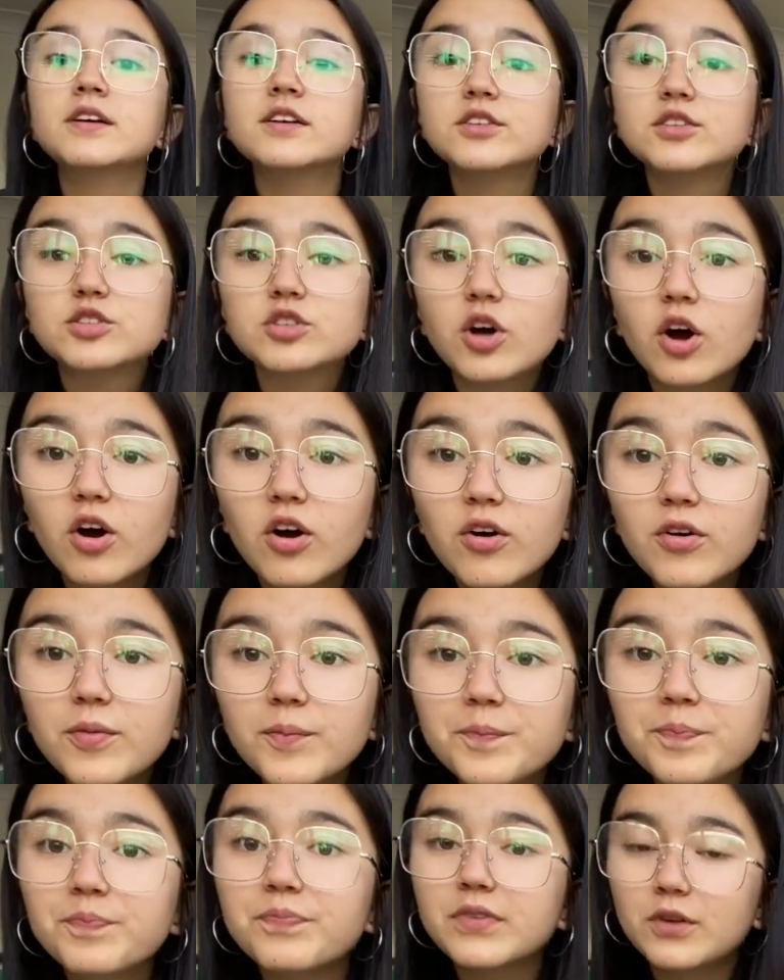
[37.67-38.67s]
So,
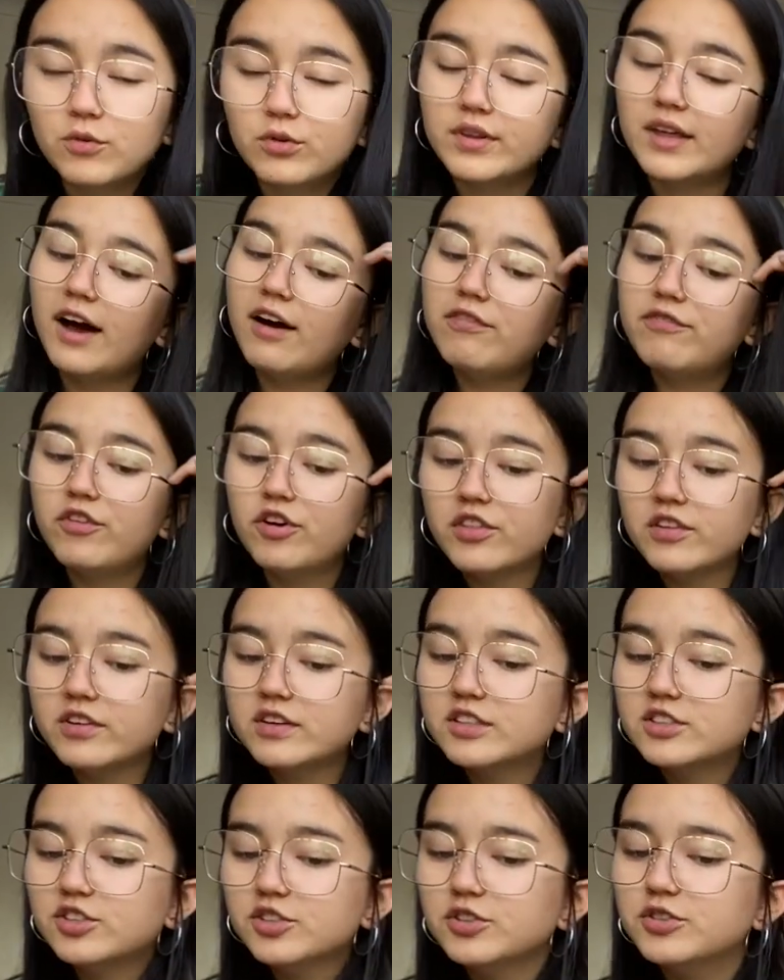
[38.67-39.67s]
without further
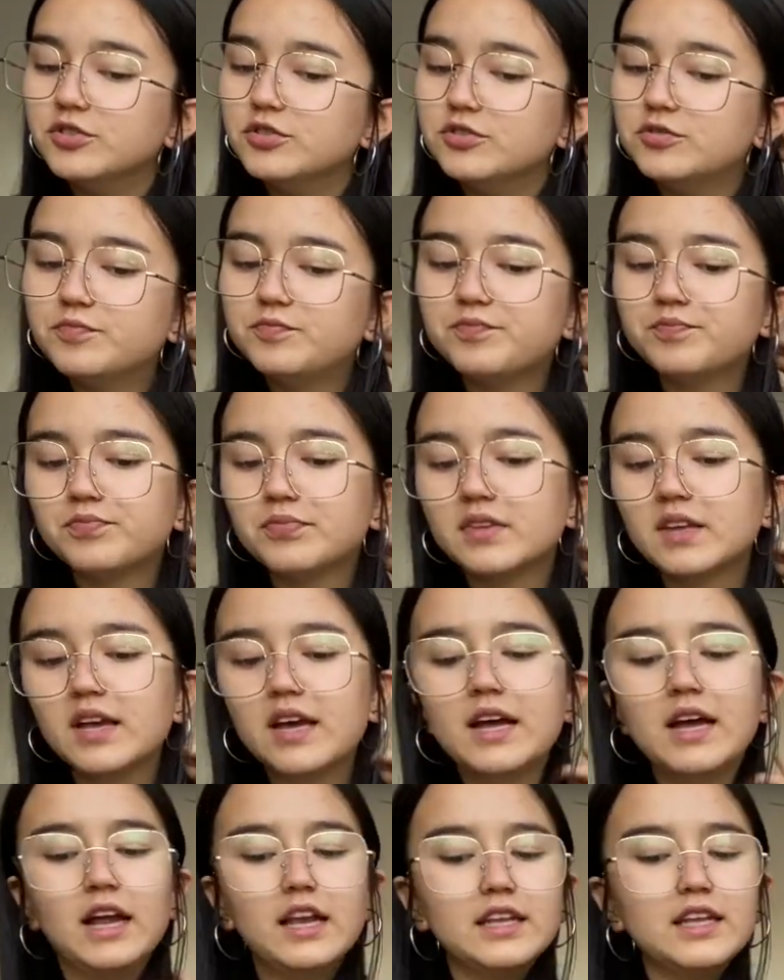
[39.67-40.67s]
ado,
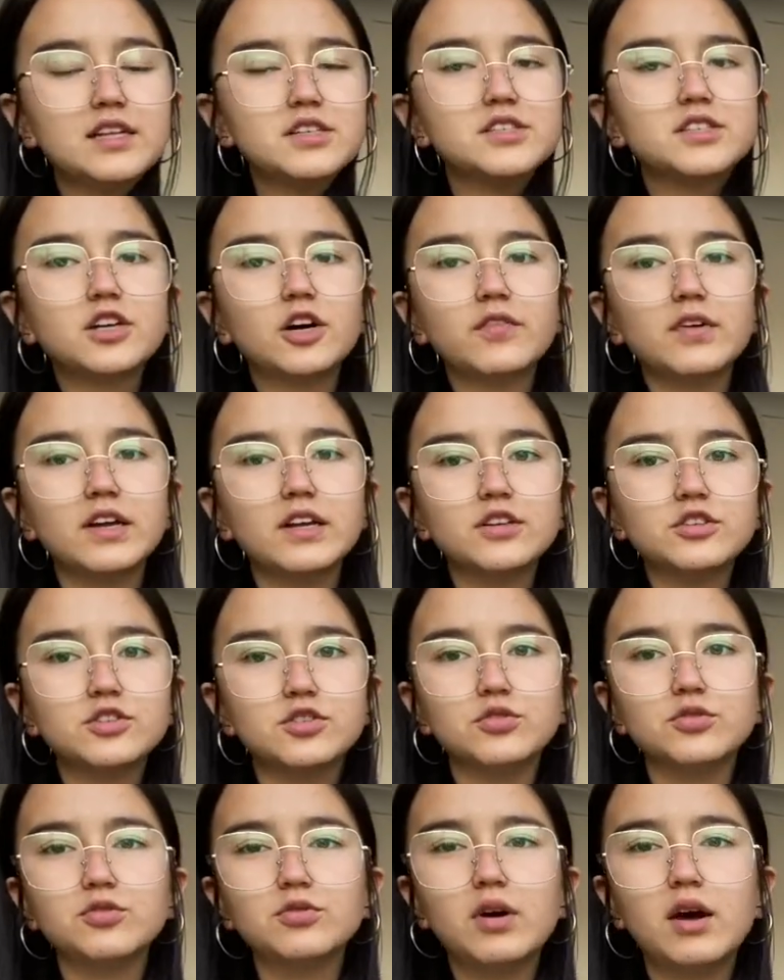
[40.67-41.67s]
let's delve
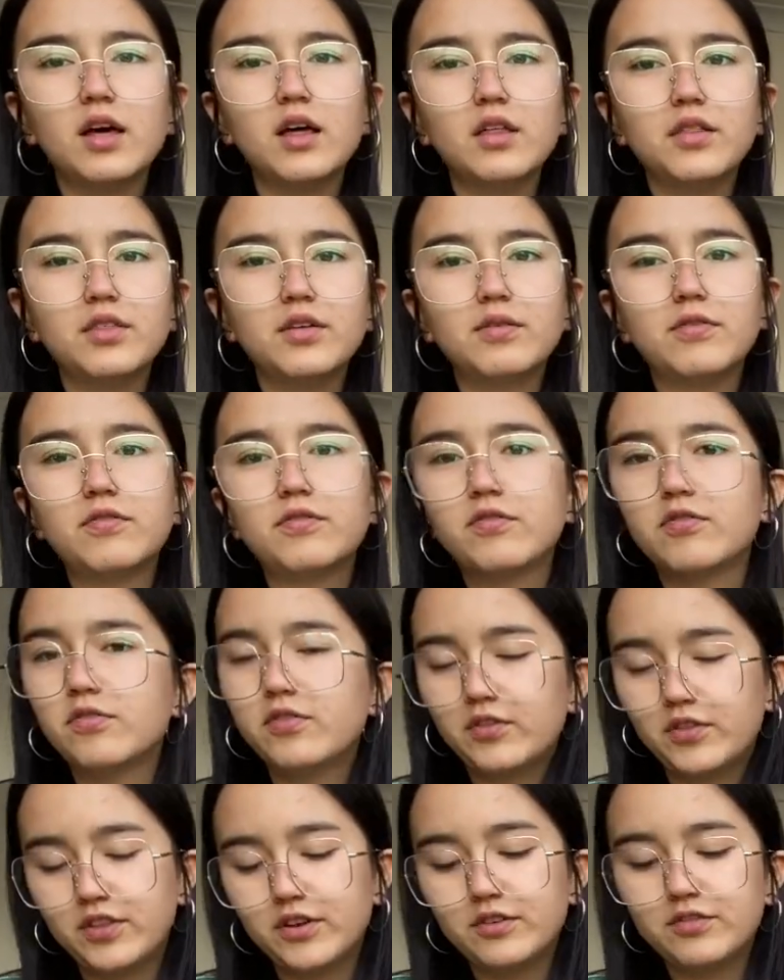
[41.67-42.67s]
into
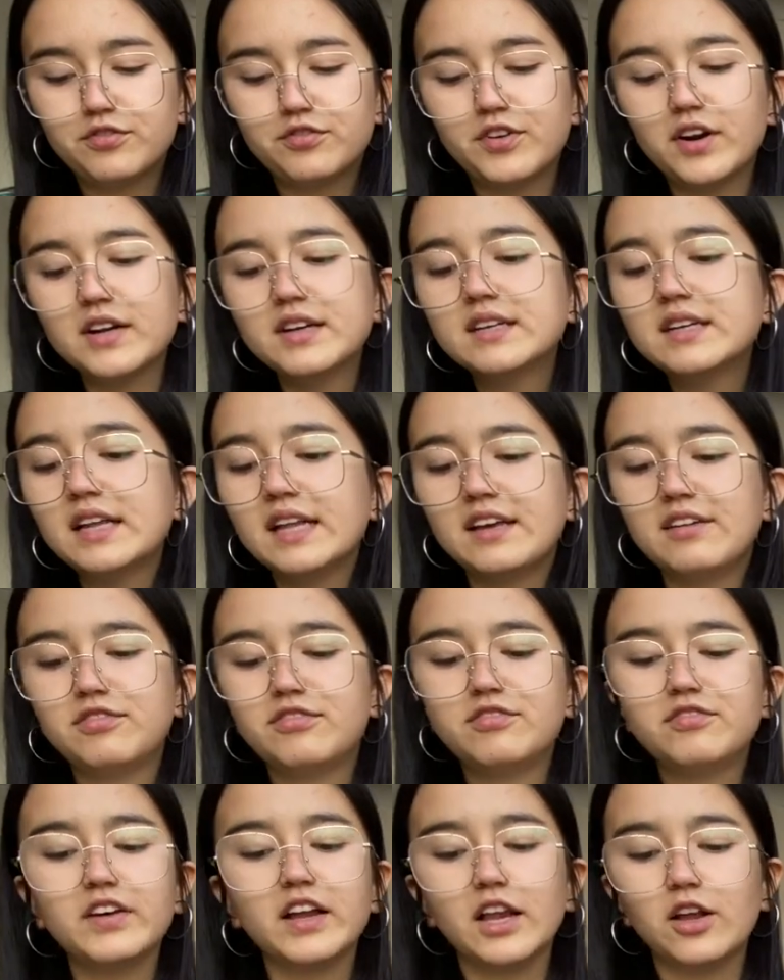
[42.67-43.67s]
the friendly
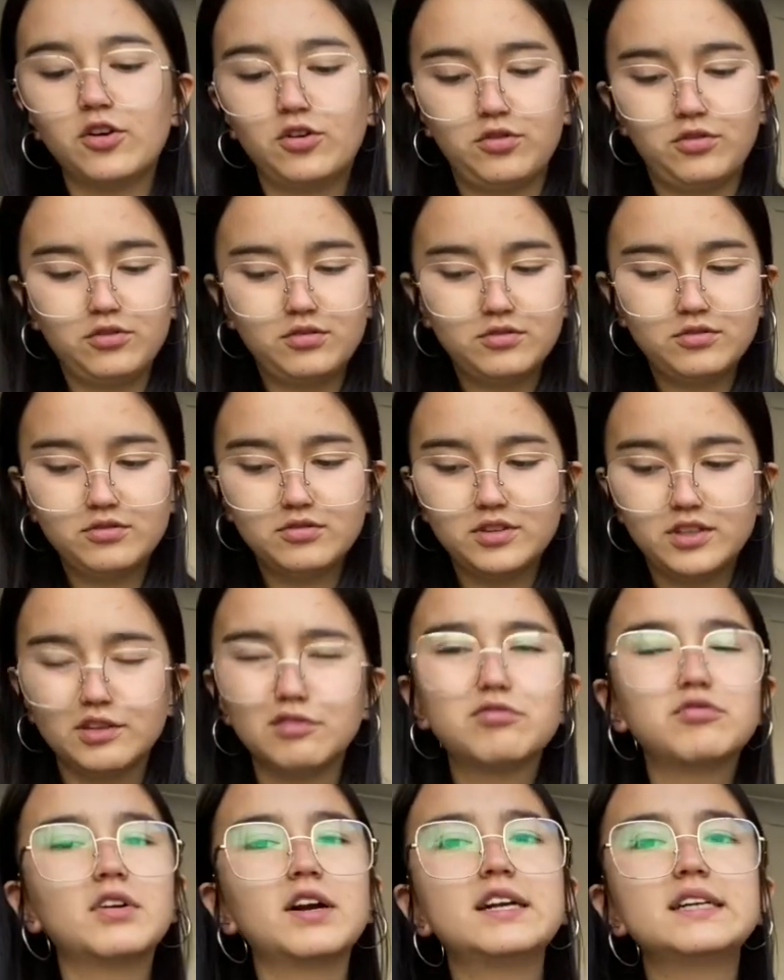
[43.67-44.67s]
fellow, the
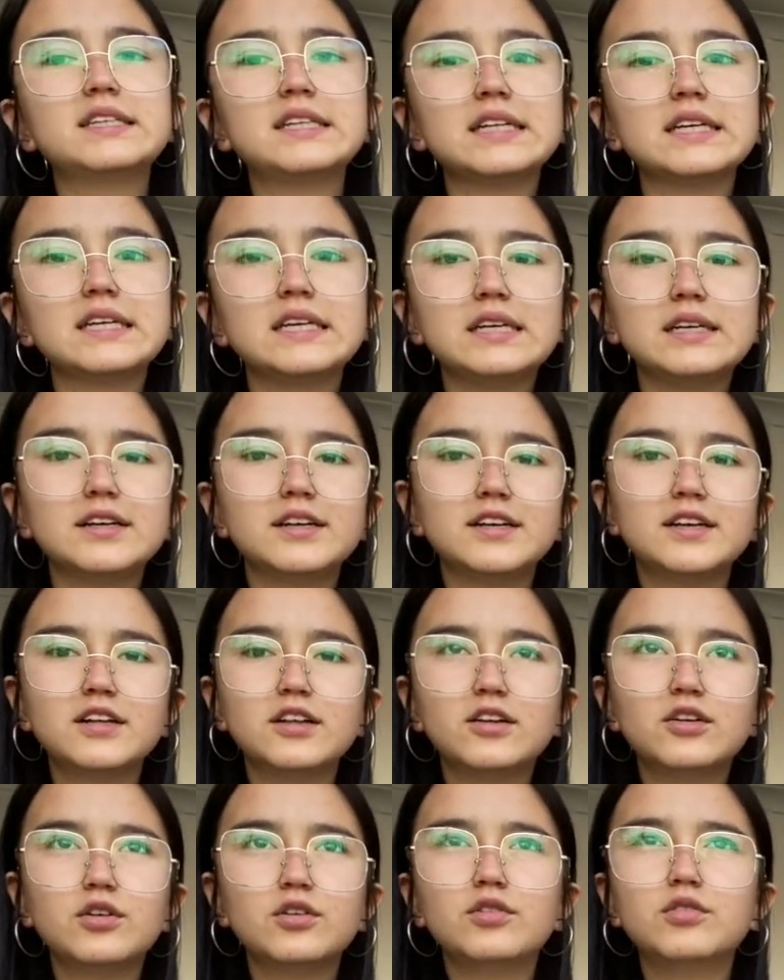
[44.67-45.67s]
friendly
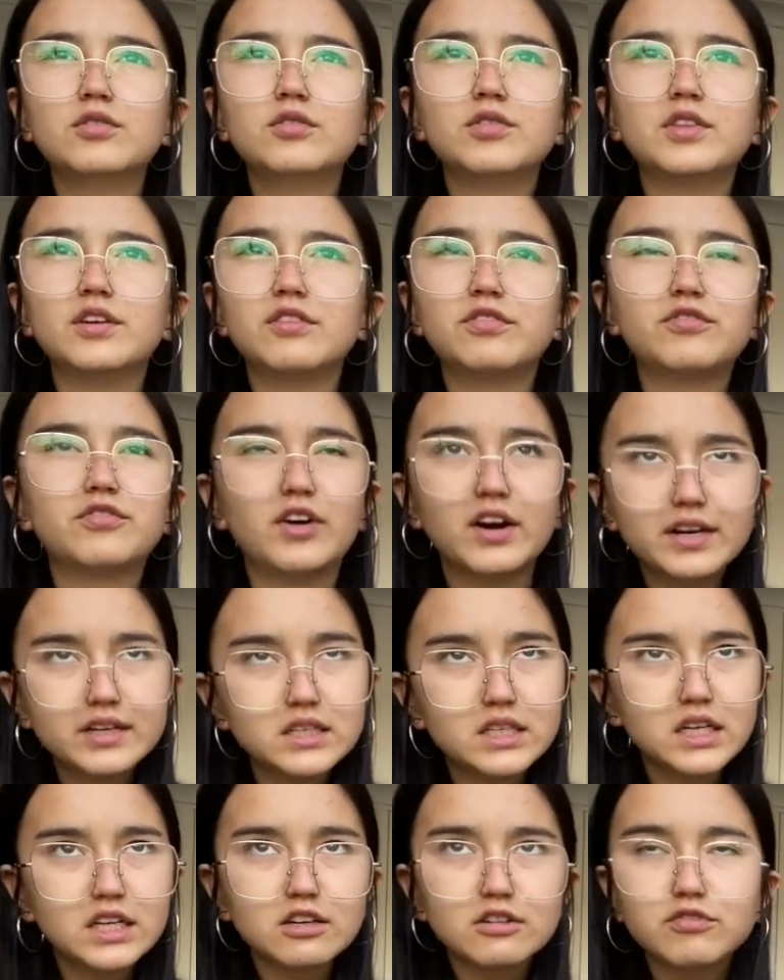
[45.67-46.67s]

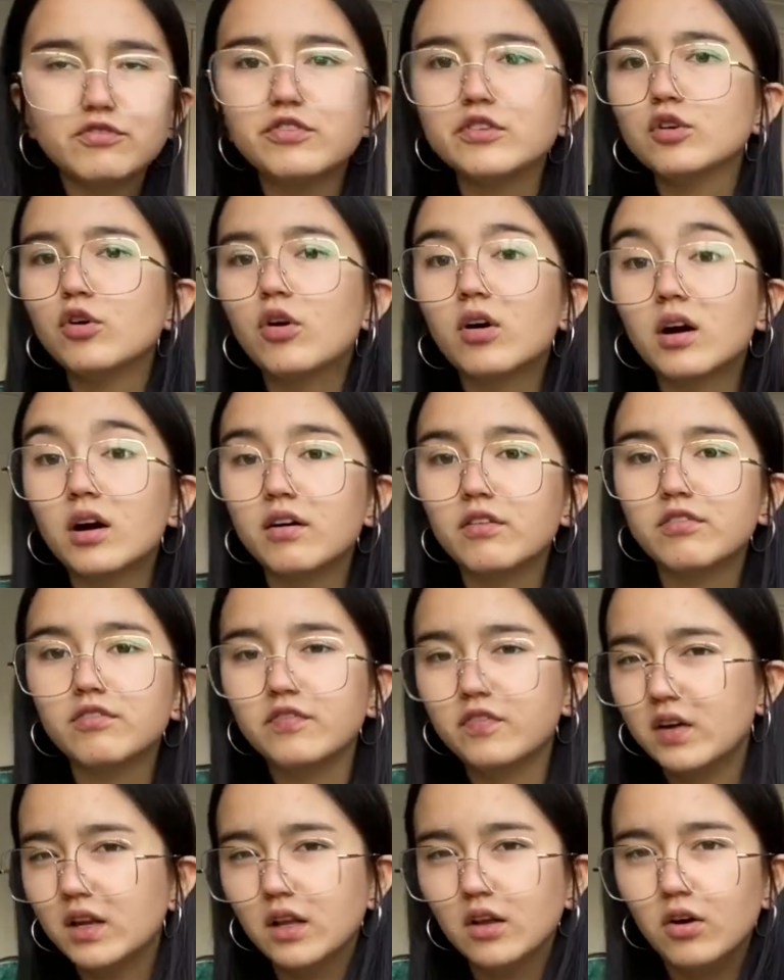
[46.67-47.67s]
flora
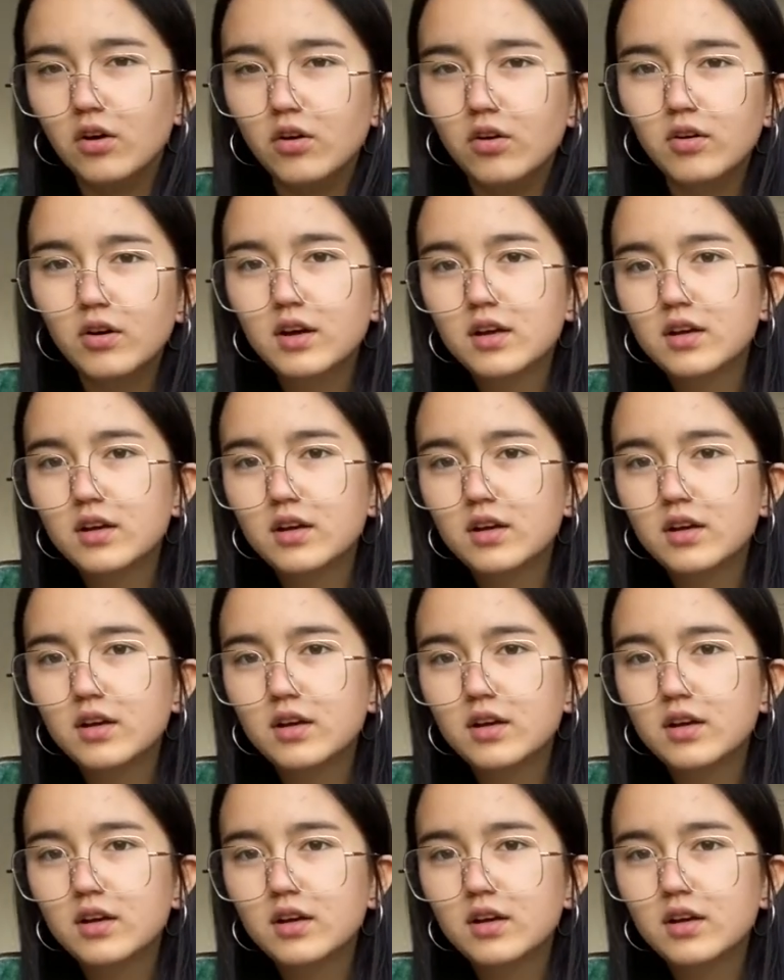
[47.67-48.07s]
fellow